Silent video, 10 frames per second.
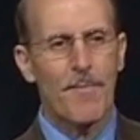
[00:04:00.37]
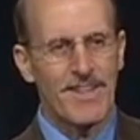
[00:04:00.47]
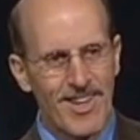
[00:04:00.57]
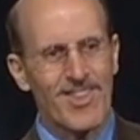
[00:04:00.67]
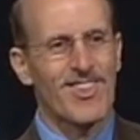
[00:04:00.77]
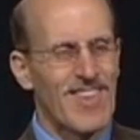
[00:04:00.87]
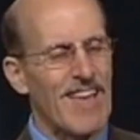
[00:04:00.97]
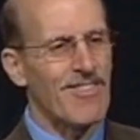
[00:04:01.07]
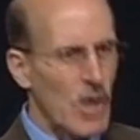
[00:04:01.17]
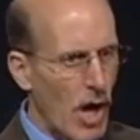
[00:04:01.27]
he doesn't
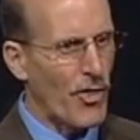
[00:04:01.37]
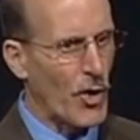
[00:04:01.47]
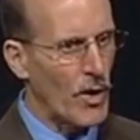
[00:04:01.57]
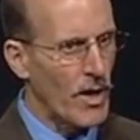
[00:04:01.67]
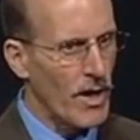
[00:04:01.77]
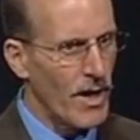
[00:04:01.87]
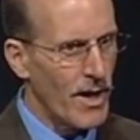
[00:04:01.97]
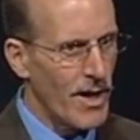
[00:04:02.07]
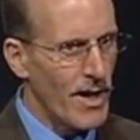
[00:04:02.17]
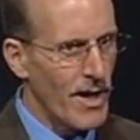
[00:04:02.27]
cite the author.
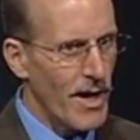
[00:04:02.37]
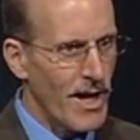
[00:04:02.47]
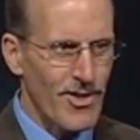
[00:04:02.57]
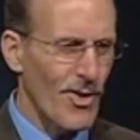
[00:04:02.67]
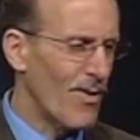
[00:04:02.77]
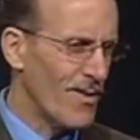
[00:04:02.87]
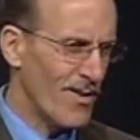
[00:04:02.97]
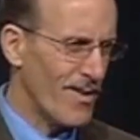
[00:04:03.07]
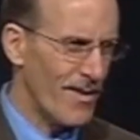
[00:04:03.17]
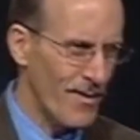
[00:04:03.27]
And
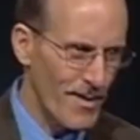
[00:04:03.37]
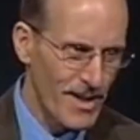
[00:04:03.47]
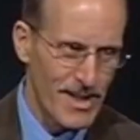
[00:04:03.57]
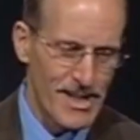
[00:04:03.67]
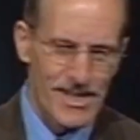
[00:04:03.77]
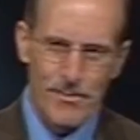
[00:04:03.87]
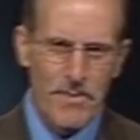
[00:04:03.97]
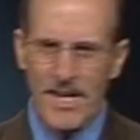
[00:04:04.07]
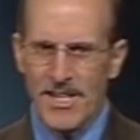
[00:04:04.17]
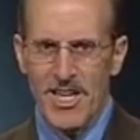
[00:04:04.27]
so,
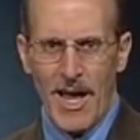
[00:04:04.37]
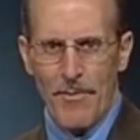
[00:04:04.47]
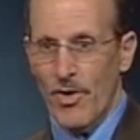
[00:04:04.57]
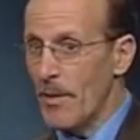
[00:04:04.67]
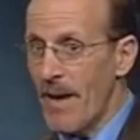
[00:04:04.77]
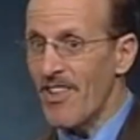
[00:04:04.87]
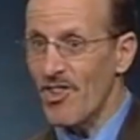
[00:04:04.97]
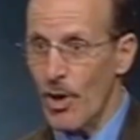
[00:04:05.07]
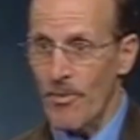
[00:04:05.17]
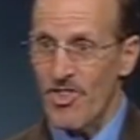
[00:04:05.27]
many times, in my
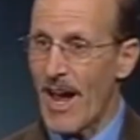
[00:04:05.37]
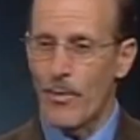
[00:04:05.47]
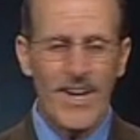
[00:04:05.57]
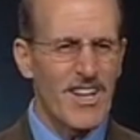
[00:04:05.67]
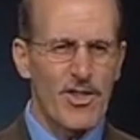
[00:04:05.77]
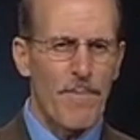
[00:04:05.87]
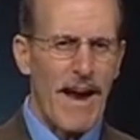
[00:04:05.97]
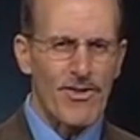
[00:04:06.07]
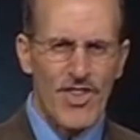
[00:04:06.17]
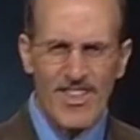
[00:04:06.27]
sermons, I read
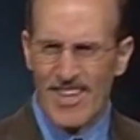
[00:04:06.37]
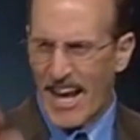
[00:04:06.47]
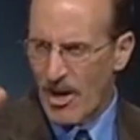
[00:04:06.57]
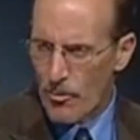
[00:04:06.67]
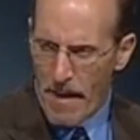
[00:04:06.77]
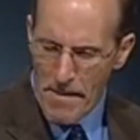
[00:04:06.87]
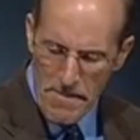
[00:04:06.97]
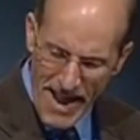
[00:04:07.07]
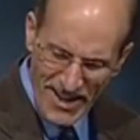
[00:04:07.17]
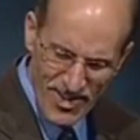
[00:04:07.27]
inspired things, and my
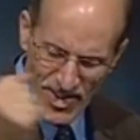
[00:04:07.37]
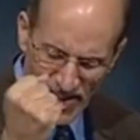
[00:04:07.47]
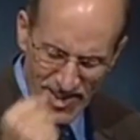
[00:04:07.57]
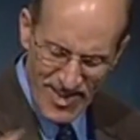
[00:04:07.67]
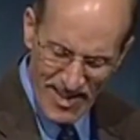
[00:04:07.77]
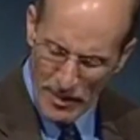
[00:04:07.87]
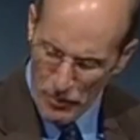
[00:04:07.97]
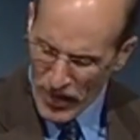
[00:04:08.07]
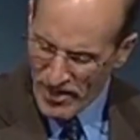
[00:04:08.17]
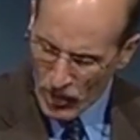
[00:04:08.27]
mind seizes. I say,
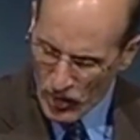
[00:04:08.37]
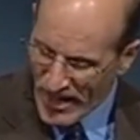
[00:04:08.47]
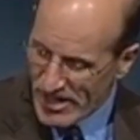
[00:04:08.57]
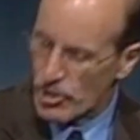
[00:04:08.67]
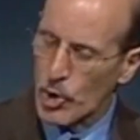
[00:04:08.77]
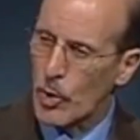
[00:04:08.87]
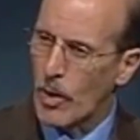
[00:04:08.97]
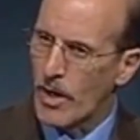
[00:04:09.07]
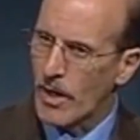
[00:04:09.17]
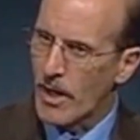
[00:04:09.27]
praise the Lord, that's true.
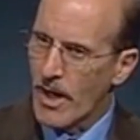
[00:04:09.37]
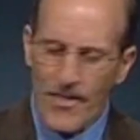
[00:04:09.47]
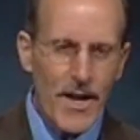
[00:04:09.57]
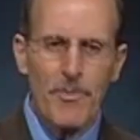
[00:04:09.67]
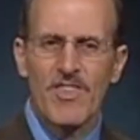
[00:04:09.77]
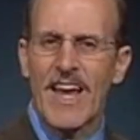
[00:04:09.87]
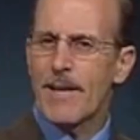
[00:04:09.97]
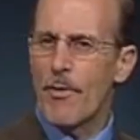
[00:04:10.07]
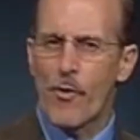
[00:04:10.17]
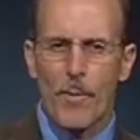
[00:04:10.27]
Then I'm
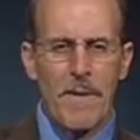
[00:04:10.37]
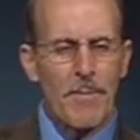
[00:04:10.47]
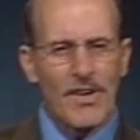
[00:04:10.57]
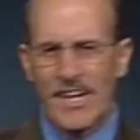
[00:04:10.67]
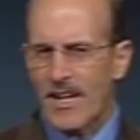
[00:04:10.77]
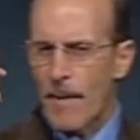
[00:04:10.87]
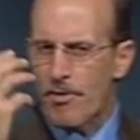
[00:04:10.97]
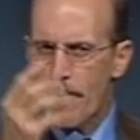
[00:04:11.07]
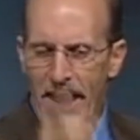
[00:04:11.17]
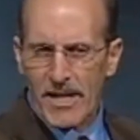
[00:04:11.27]
standing before people, and it
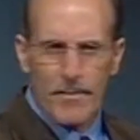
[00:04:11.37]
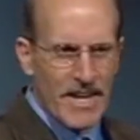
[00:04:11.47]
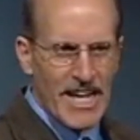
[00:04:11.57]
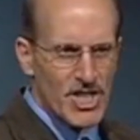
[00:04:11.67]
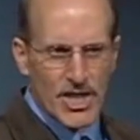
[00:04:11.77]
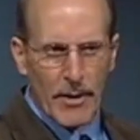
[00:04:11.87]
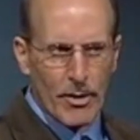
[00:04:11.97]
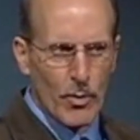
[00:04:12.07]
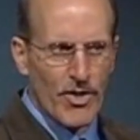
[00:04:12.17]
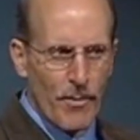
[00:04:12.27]
comes back to me, and I share
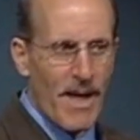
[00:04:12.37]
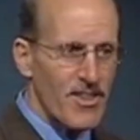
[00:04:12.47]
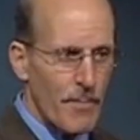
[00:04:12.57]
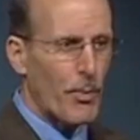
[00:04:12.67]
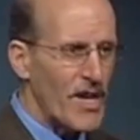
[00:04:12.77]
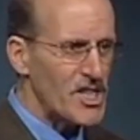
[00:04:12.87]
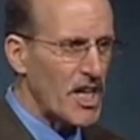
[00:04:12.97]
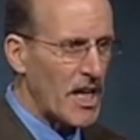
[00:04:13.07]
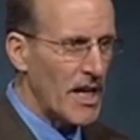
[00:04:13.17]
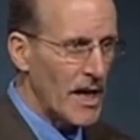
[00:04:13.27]
it with them as I'm
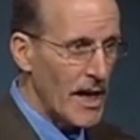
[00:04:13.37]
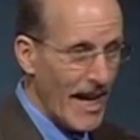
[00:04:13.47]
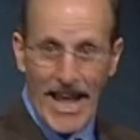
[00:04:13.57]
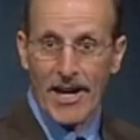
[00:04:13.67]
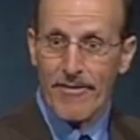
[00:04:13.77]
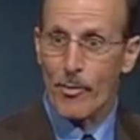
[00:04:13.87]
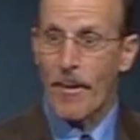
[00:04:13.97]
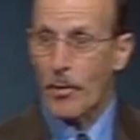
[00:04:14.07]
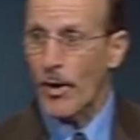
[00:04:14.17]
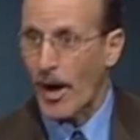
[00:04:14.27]
preaching. And I don't even
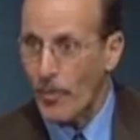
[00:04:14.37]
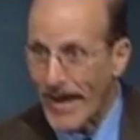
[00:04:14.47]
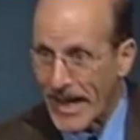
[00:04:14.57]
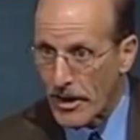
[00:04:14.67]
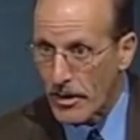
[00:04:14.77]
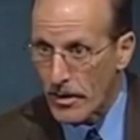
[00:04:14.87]
remember where I read it.